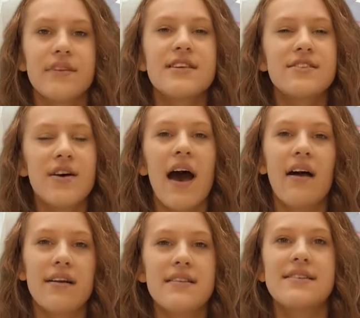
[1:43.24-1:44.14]
So, how
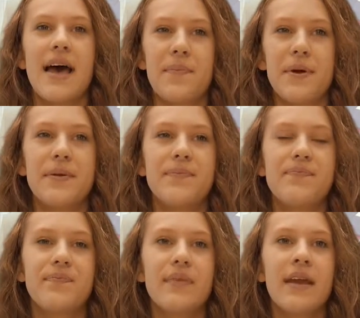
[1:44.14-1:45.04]
did this
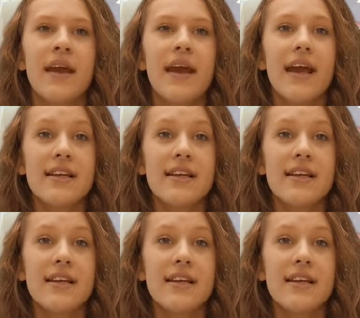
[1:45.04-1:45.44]
happen?